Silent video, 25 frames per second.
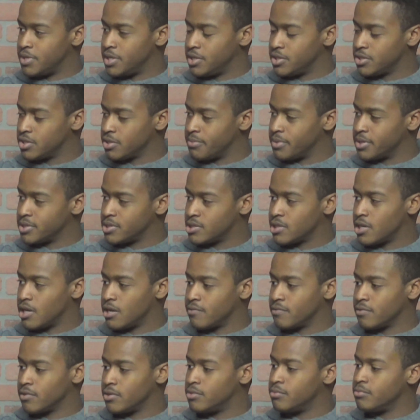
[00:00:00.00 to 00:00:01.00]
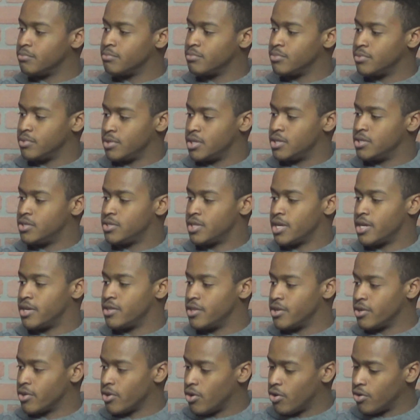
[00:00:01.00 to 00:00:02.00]
somewhat sovereign. Instead,
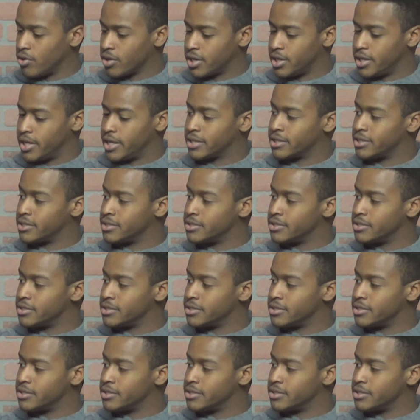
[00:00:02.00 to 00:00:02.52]
they're all connected,